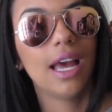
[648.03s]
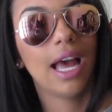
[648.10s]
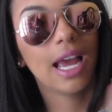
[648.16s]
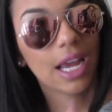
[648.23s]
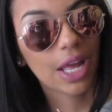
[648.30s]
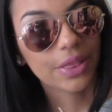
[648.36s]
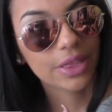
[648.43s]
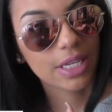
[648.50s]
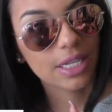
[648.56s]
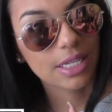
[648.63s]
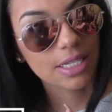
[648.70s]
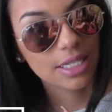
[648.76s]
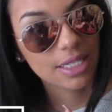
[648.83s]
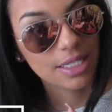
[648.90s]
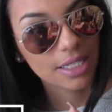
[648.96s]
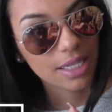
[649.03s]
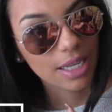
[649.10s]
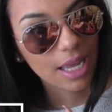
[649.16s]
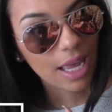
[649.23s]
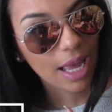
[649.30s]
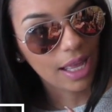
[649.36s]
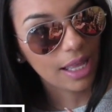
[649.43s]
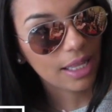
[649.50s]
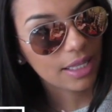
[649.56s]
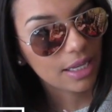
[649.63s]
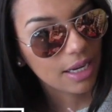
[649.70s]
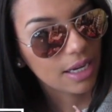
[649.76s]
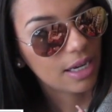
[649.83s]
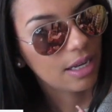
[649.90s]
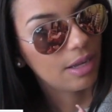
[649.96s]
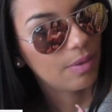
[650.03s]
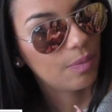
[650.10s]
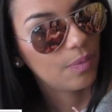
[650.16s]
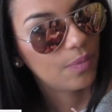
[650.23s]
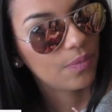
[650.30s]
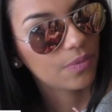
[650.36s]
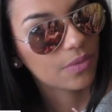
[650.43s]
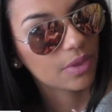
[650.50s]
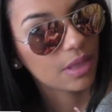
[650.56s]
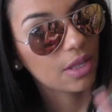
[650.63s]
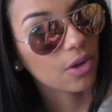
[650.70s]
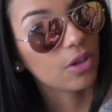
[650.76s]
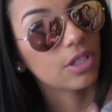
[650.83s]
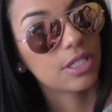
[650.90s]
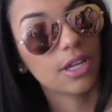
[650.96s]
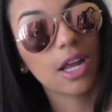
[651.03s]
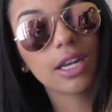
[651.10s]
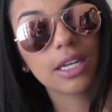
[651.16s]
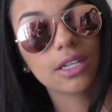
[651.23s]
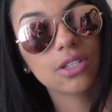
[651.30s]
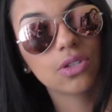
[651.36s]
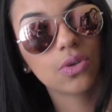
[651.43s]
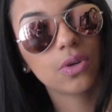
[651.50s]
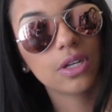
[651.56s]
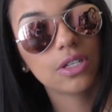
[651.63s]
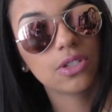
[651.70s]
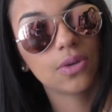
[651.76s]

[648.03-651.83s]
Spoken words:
I got this at their Lazotica store.